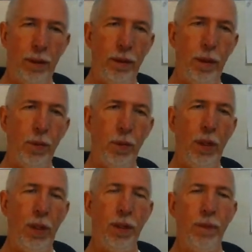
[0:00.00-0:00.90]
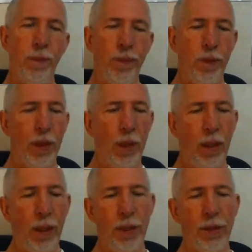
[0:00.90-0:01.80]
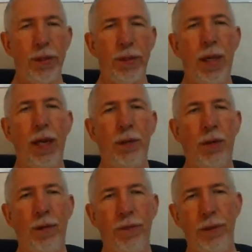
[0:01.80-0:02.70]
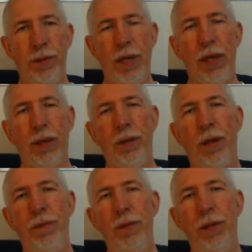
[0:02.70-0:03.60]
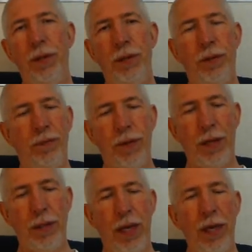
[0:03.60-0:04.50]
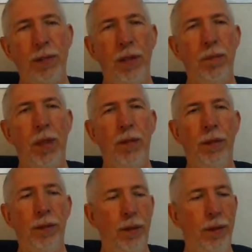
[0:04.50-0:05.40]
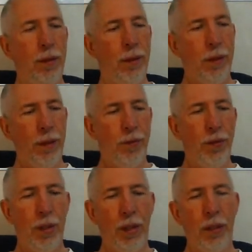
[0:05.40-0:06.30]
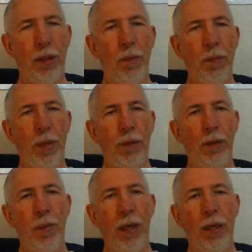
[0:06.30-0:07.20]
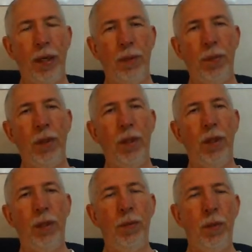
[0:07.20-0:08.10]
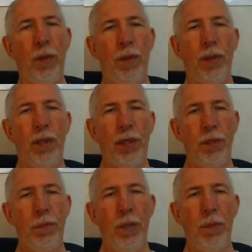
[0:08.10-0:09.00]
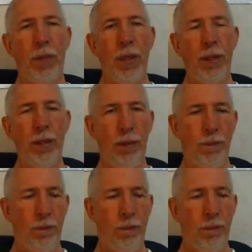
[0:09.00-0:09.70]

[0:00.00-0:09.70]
Number one is uh, Zach Crawford. Zach Crawford is a fantastic mentor. If you can uh, be mentored by him, you'll be one of the luckiest people I know.